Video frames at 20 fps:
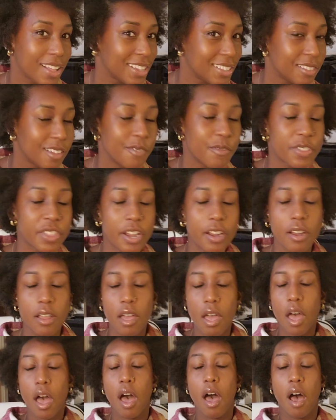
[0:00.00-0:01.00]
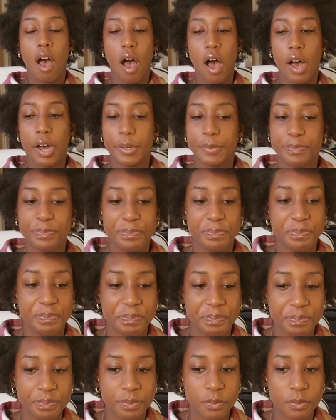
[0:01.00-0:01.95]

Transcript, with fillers: falling in love with her. Um,